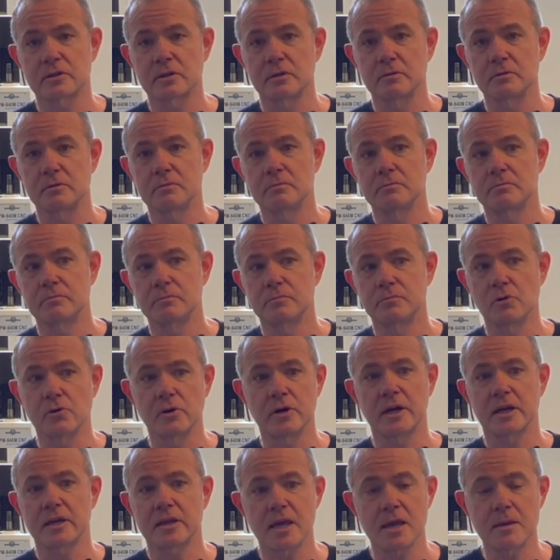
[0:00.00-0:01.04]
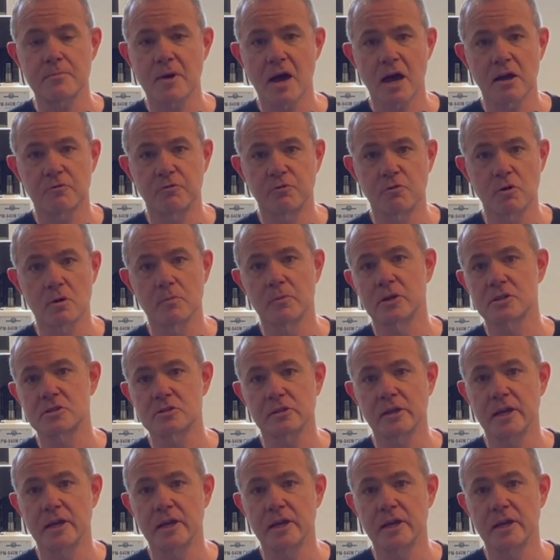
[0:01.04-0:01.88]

And boy, I came back four months